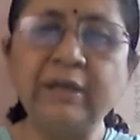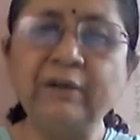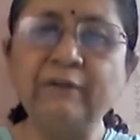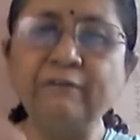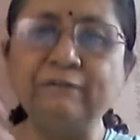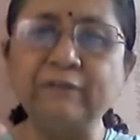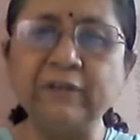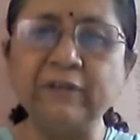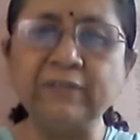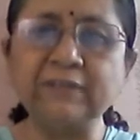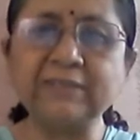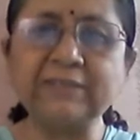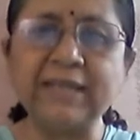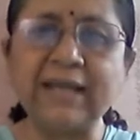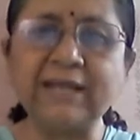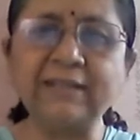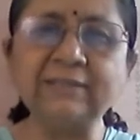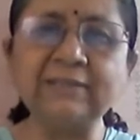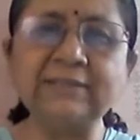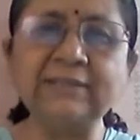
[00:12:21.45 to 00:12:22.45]
first
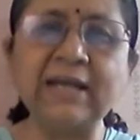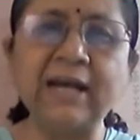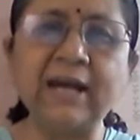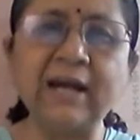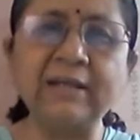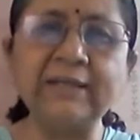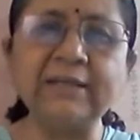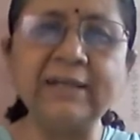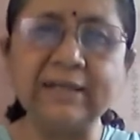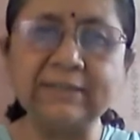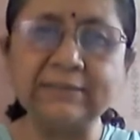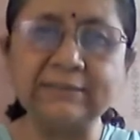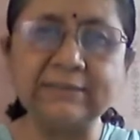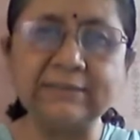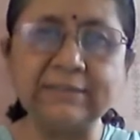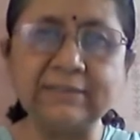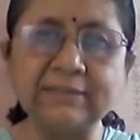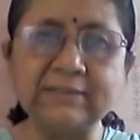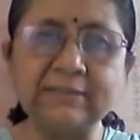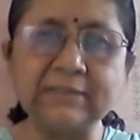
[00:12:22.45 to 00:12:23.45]
stanza
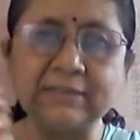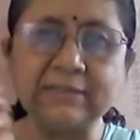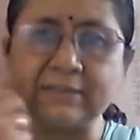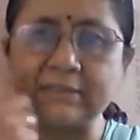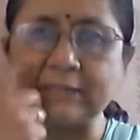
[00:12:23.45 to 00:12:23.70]
doesn't